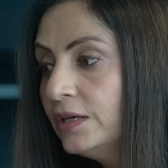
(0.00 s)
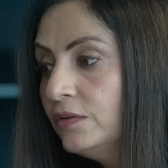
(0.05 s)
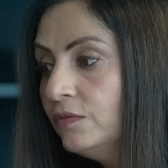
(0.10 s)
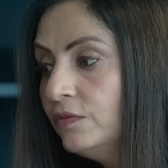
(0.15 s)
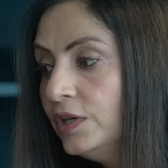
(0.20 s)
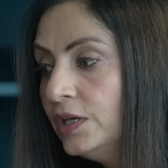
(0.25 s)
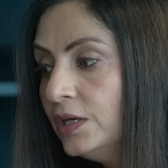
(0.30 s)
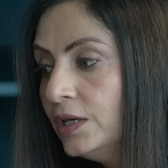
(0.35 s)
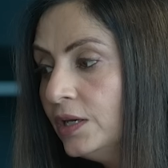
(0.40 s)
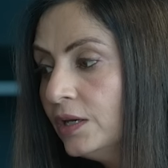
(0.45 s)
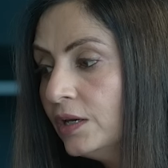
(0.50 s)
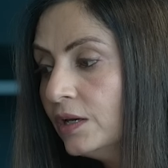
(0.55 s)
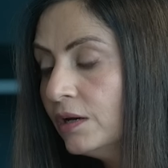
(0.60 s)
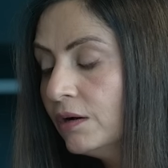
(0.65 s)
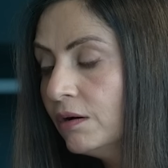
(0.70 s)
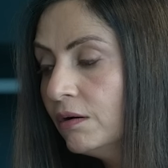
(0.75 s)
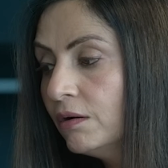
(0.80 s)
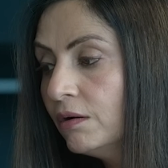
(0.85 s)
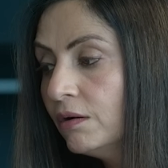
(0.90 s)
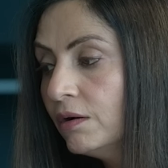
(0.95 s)
when we
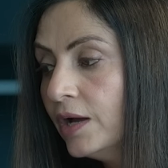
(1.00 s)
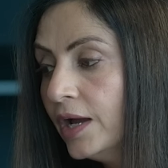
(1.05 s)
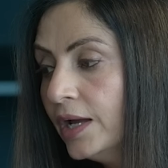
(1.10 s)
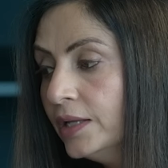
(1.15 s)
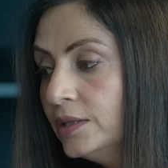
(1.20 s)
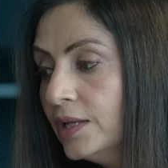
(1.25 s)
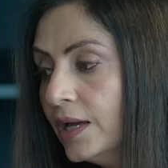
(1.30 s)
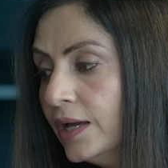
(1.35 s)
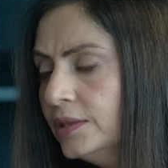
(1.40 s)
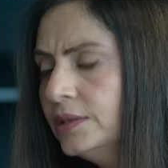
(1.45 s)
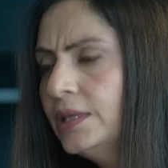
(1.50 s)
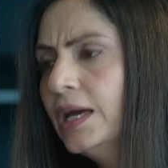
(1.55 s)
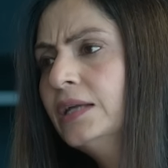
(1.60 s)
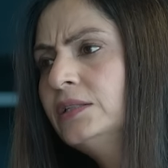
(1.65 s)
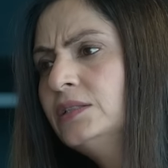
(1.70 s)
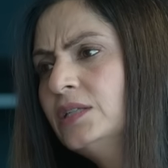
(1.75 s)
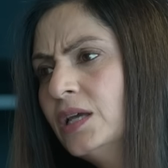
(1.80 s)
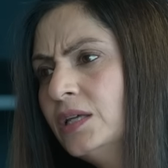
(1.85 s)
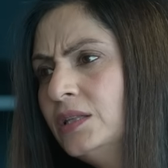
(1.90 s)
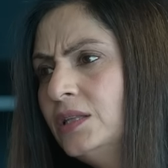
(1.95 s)
uh, and and
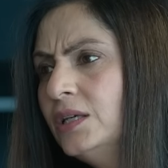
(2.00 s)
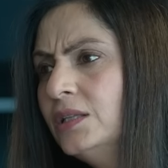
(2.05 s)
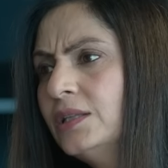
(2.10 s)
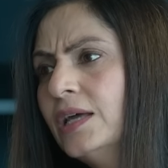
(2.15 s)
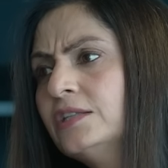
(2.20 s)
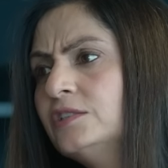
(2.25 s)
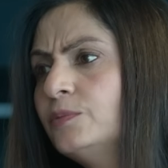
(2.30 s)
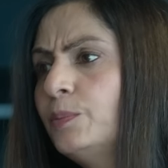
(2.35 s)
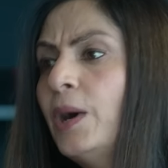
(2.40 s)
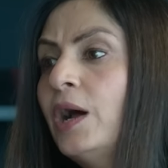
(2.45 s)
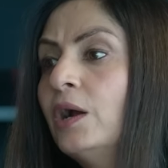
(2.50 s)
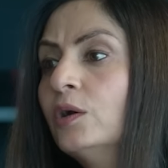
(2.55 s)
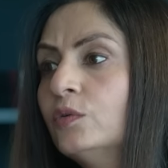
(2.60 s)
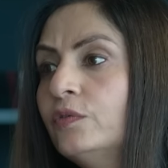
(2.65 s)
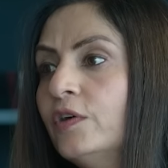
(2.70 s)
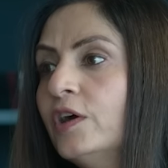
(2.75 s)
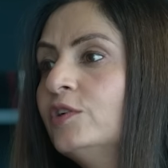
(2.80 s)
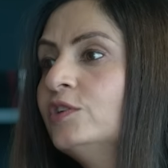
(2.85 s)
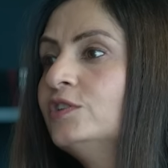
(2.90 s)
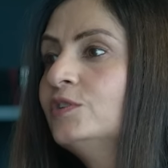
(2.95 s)
that's I think that's part
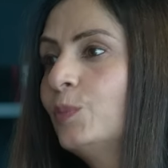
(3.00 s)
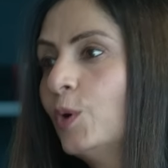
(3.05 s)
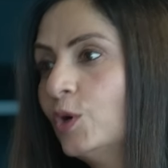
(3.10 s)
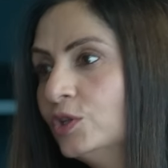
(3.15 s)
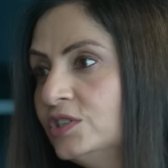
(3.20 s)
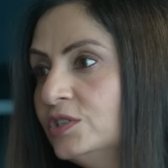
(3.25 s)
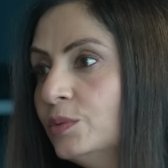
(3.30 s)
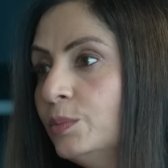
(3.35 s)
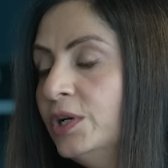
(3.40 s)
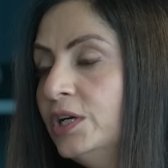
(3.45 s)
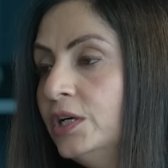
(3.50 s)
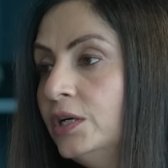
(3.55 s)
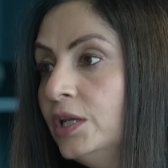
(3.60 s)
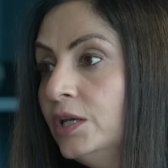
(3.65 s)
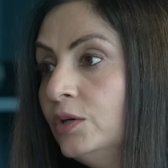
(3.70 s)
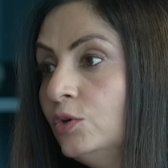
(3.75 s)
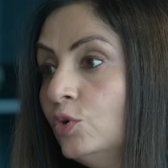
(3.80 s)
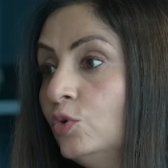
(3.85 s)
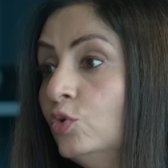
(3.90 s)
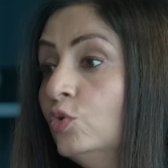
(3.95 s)
of our
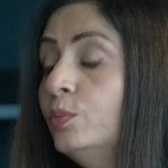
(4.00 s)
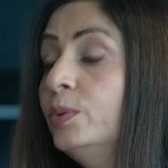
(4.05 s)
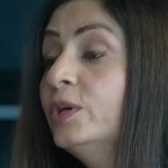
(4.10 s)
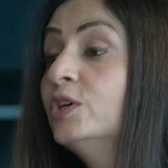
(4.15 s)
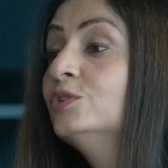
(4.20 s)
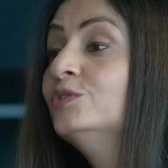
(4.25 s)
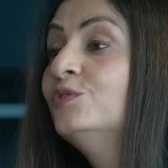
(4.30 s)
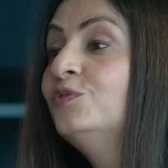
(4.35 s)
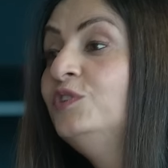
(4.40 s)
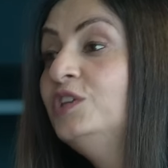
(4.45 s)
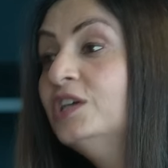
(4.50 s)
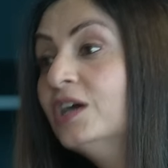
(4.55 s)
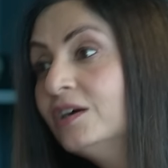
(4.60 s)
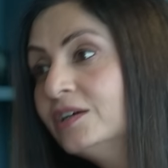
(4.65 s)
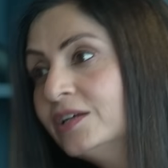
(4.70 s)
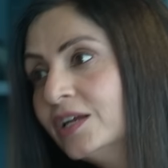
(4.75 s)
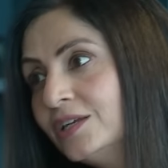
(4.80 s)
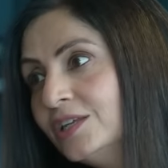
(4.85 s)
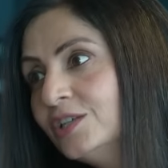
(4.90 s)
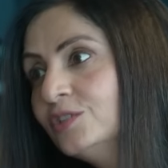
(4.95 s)
responsibility to do because we are
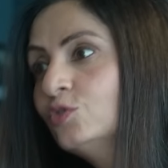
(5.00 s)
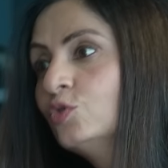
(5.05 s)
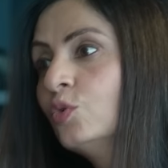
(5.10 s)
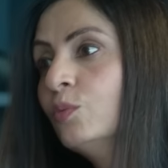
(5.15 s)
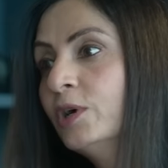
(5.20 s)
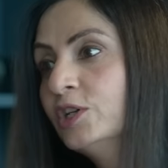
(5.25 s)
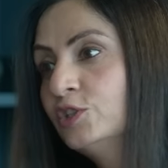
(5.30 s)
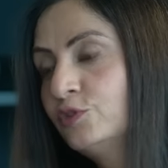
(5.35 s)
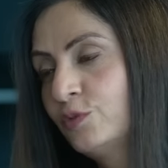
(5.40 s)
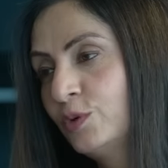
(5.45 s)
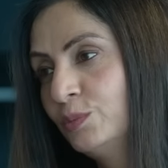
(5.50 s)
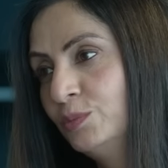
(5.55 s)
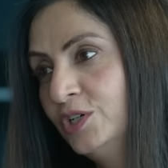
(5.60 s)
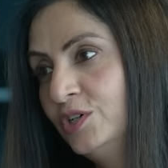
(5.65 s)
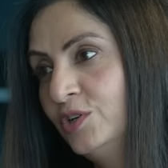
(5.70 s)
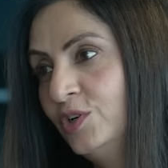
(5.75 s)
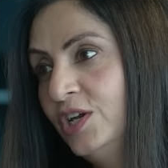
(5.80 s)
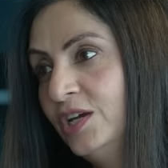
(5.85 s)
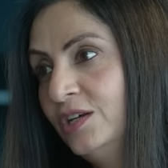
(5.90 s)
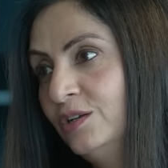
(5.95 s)
getting so much from the
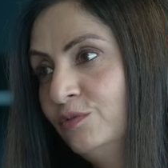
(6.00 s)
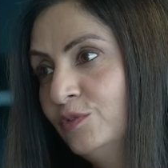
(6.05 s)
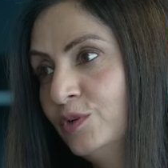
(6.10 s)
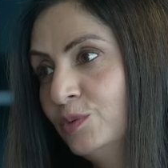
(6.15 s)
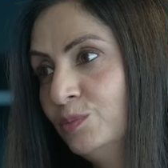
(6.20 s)
creative